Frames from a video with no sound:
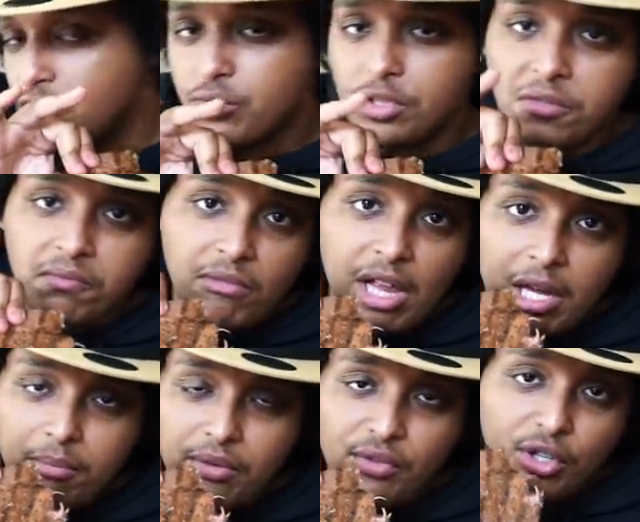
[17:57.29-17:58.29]
the screen.
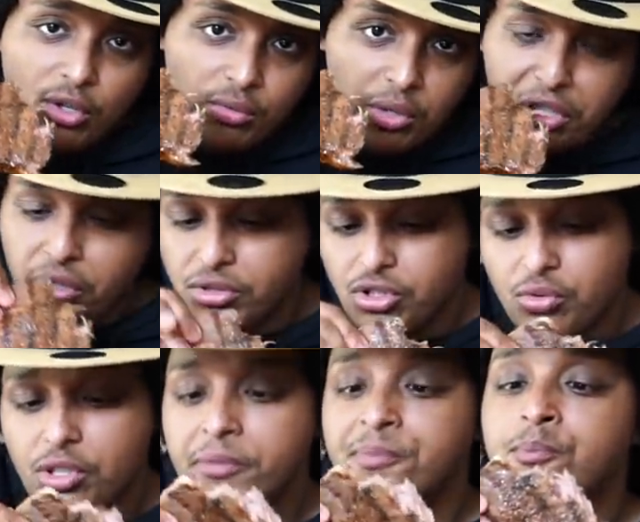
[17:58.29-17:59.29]
AMP video, right there on the
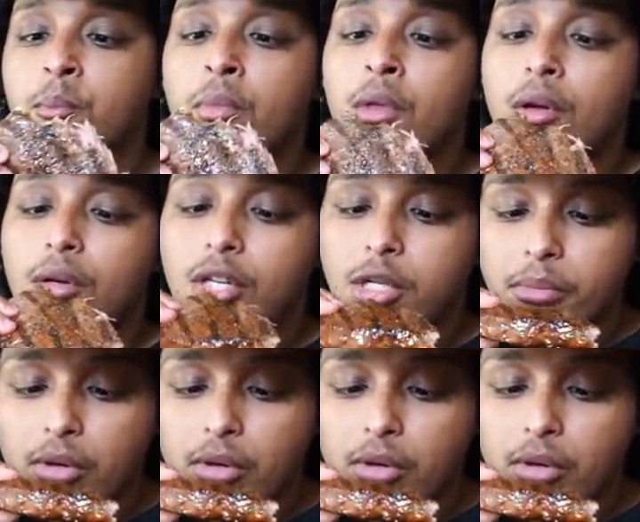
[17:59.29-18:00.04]
screen. Click